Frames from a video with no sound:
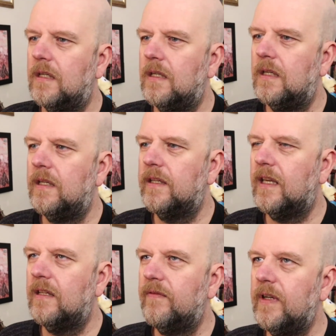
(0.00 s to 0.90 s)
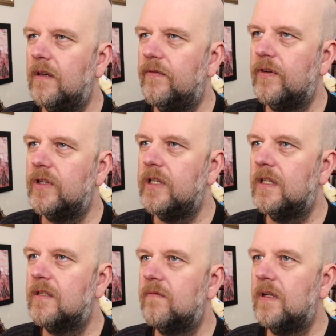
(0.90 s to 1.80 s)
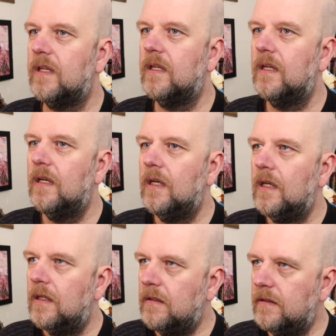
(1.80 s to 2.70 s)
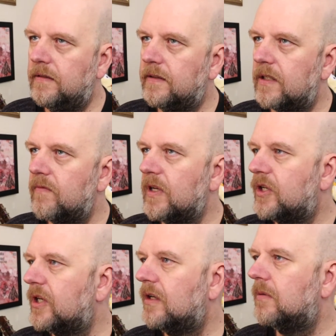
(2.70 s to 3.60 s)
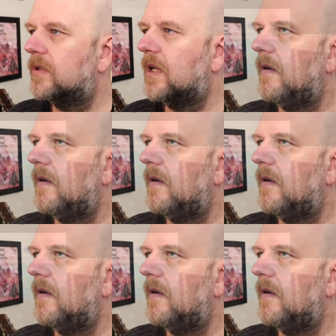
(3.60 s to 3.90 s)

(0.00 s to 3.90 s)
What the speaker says: And again, the video footage here doesn't really show you what's going